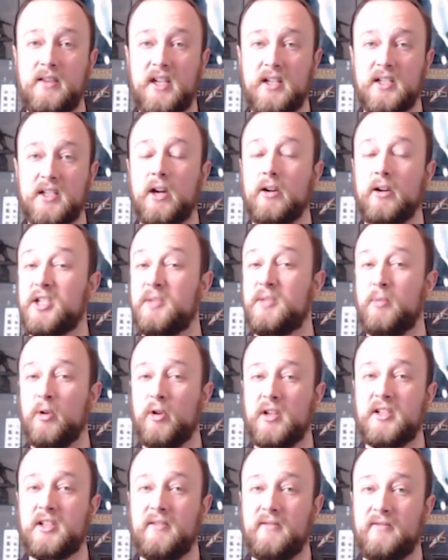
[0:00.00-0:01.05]

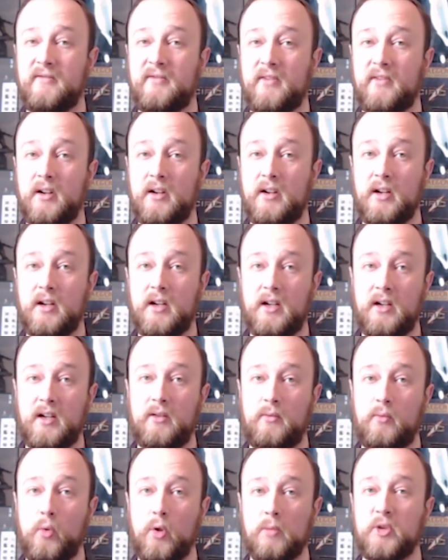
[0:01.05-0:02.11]
experience of
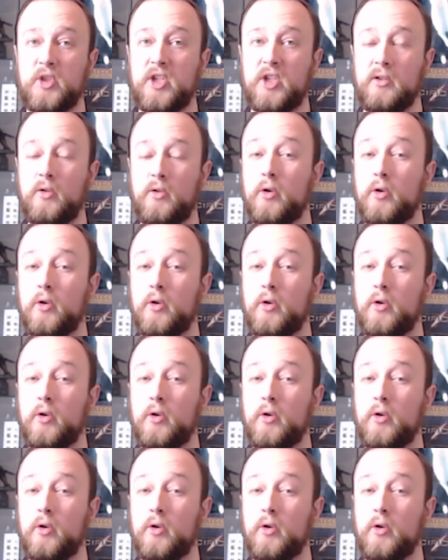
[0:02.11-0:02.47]
Warmachine and Hordes